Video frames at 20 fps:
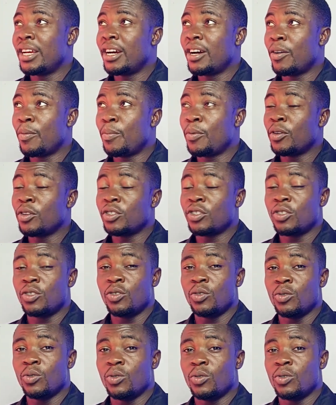help us
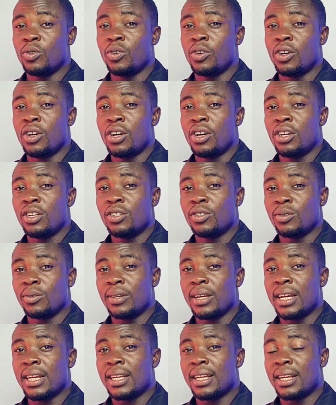to
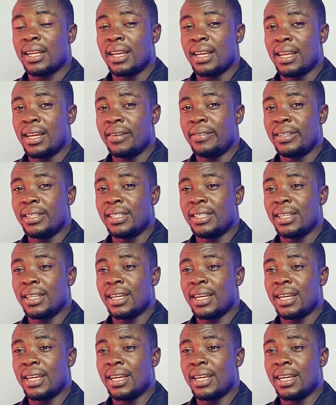get clarity,